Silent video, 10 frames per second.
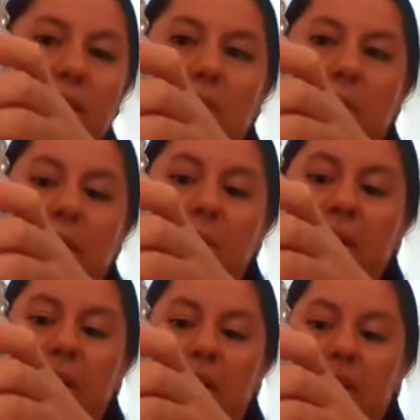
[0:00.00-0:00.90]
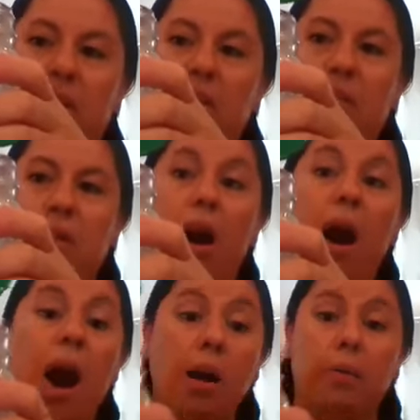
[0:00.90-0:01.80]
bit because it's
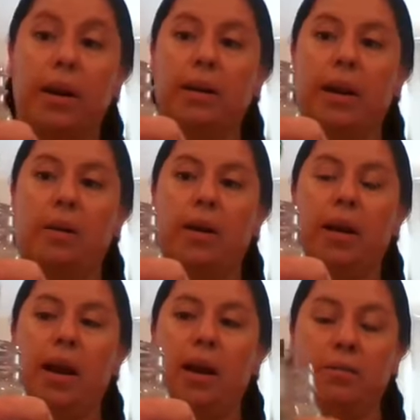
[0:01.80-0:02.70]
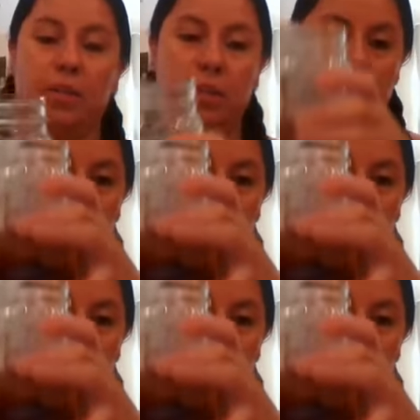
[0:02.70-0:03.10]
hot right now, and I have 2